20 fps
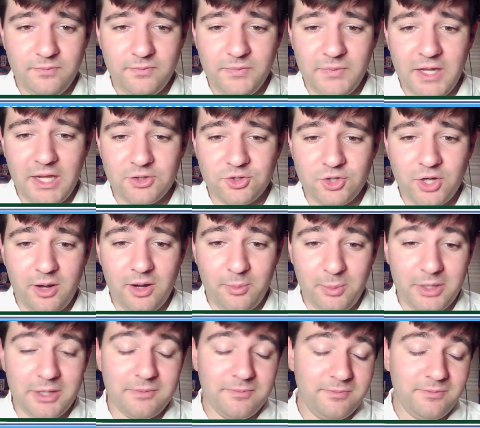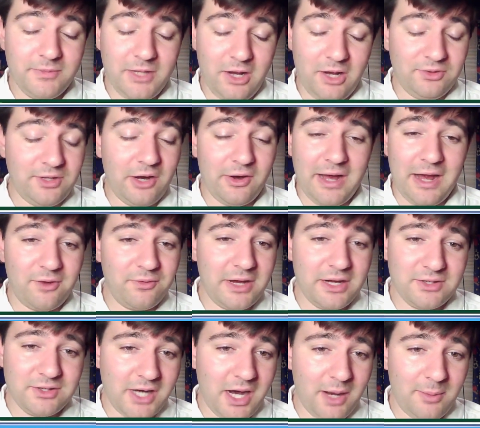Nick Chubb, but you know, Derrick Henry
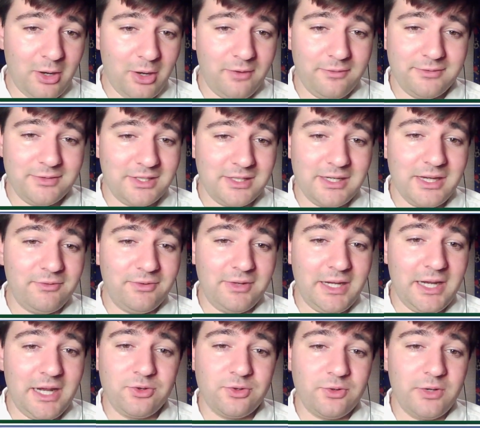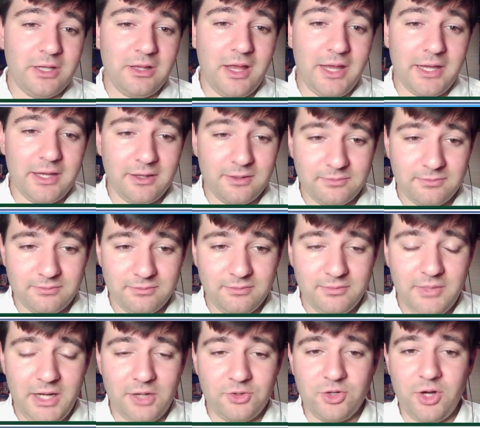isn't coming off a significant injury like
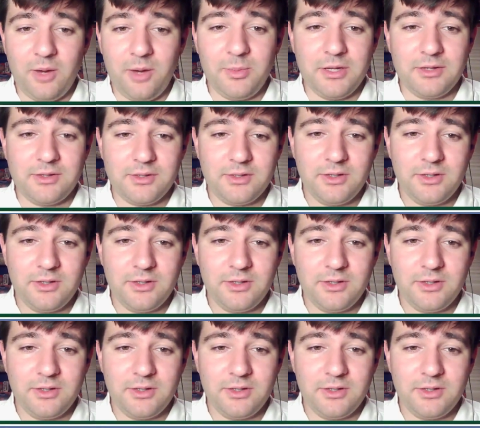Nick Chubb is.